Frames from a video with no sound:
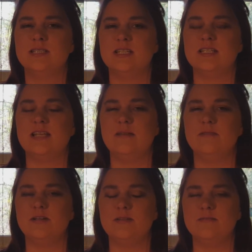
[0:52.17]
to see
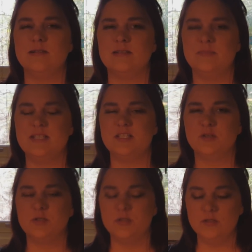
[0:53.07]
what you wanted me to
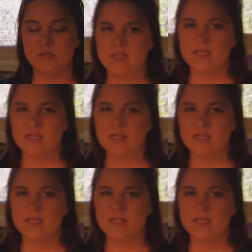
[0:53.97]
cook,